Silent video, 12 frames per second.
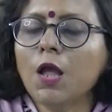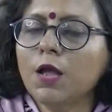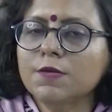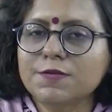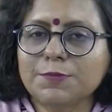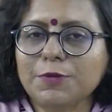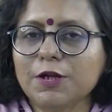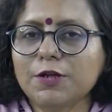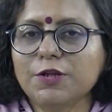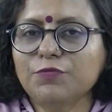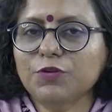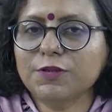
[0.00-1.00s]

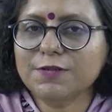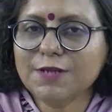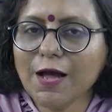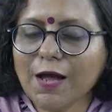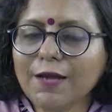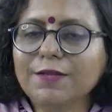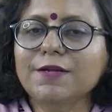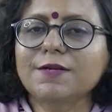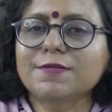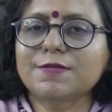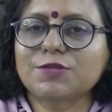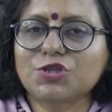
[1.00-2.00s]
Similarly, for the die, there
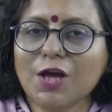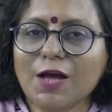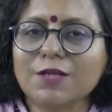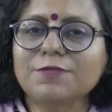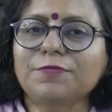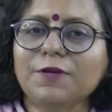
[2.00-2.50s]
is a chance for